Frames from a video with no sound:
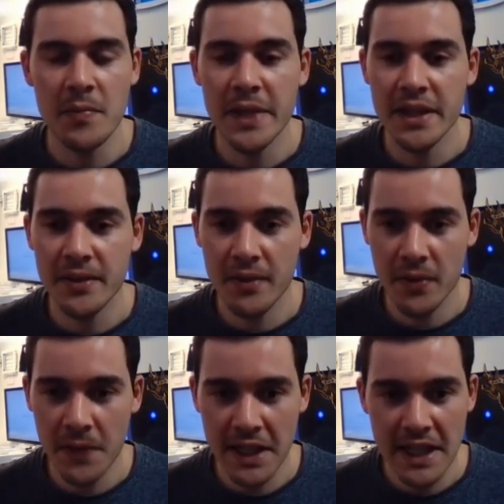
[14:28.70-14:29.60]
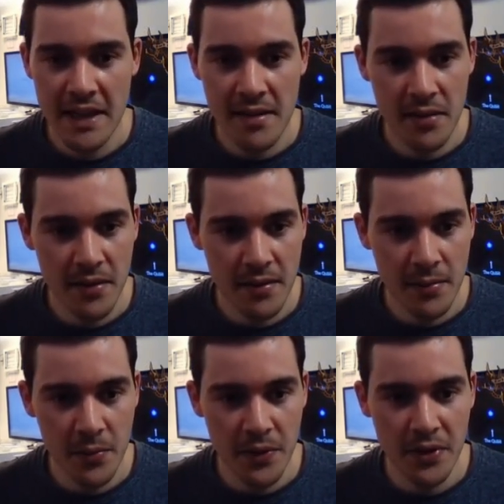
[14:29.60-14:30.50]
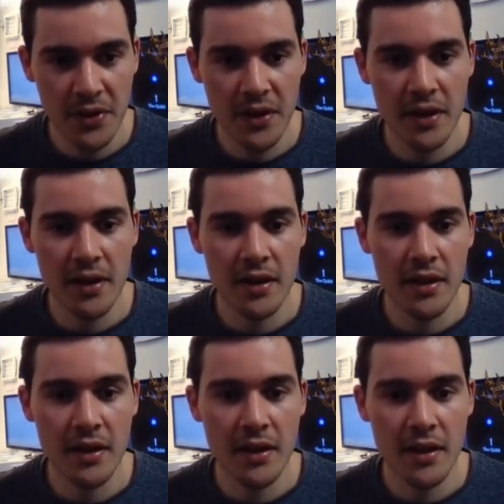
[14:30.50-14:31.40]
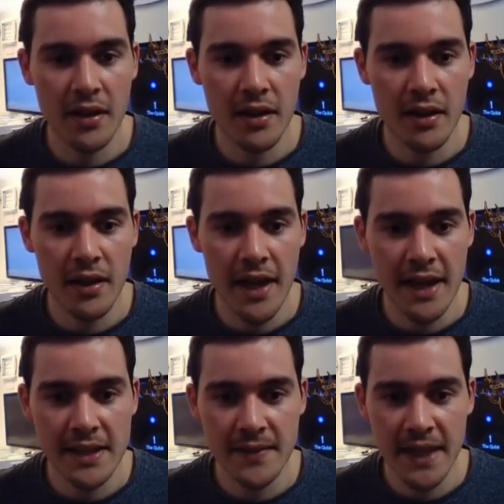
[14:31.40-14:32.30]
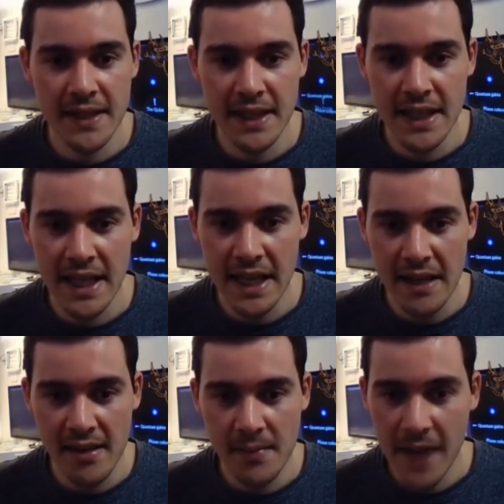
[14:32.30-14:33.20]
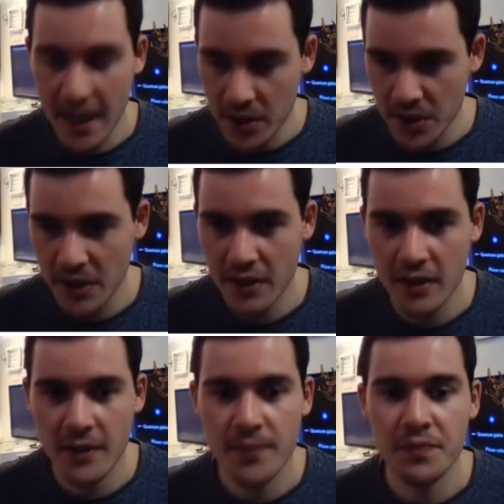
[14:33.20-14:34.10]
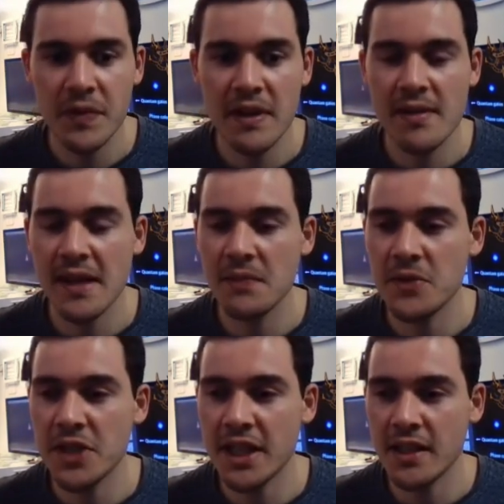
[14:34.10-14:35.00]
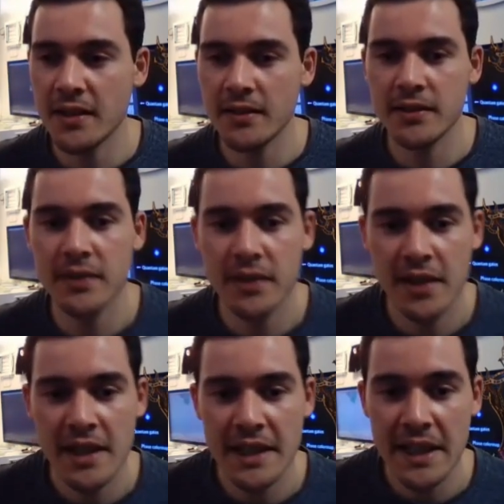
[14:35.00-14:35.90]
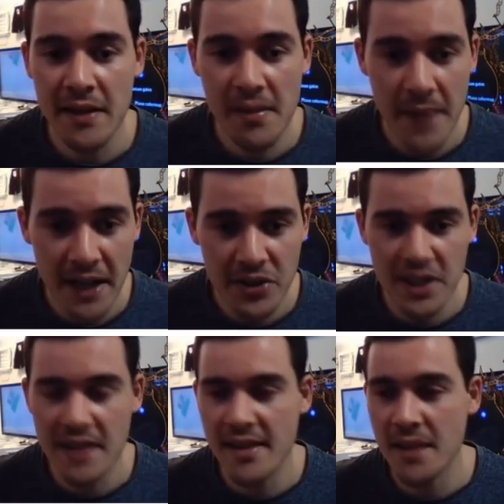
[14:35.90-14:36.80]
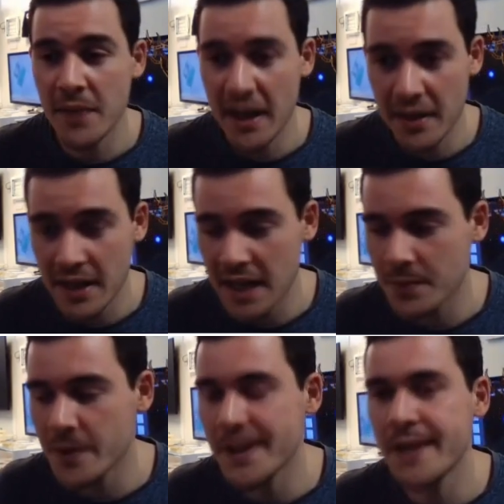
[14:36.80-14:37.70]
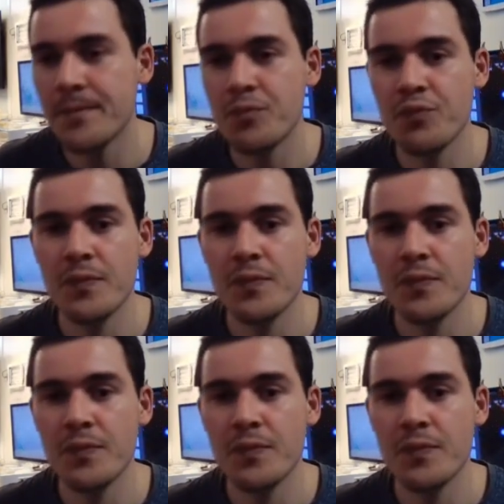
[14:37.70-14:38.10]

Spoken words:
but it quickly starts with activating a smash state machine. Now smash is a Python library.